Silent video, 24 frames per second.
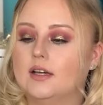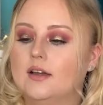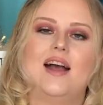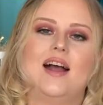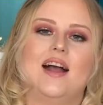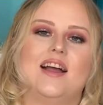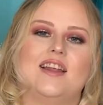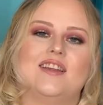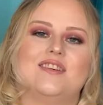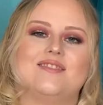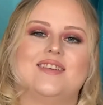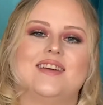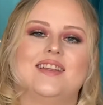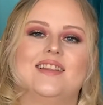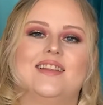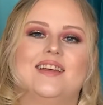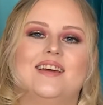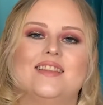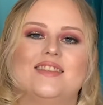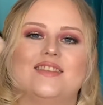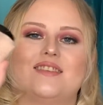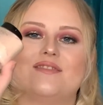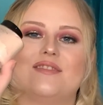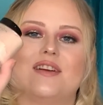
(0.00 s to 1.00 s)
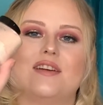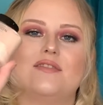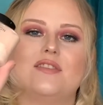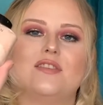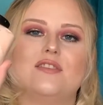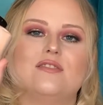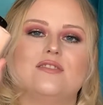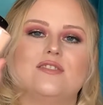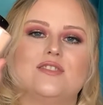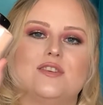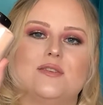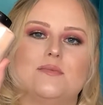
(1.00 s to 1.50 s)
and I really like the
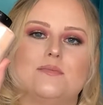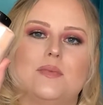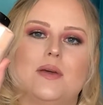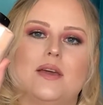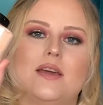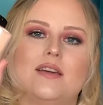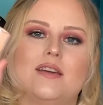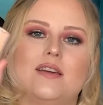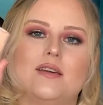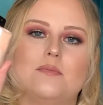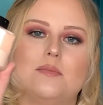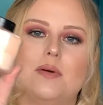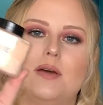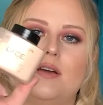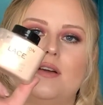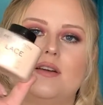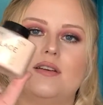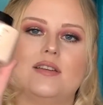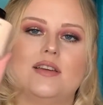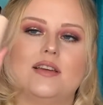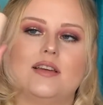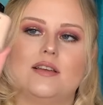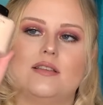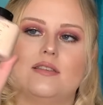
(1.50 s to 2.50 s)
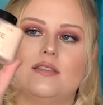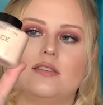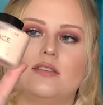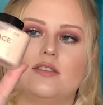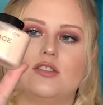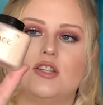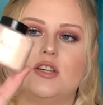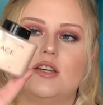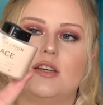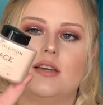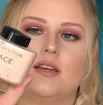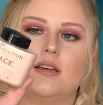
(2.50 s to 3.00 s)
Revolution baking powder in the
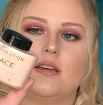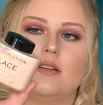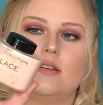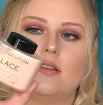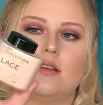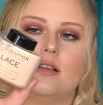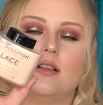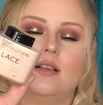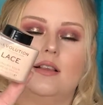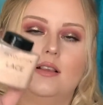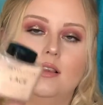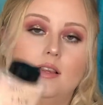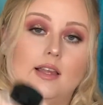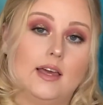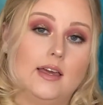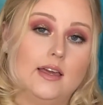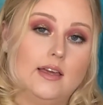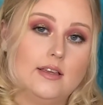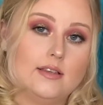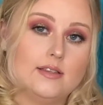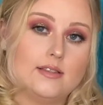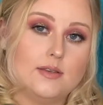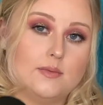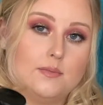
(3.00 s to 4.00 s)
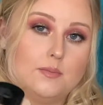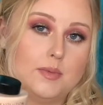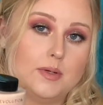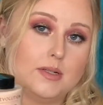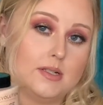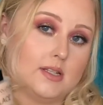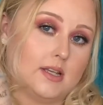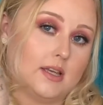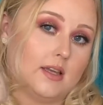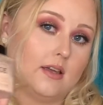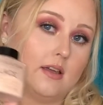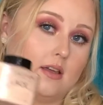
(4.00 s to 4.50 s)
shade Lace in
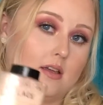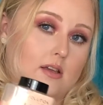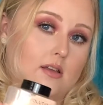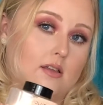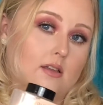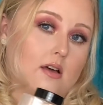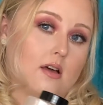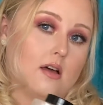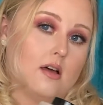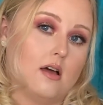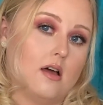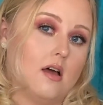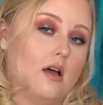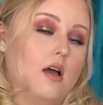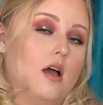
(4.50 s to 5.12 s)
particular,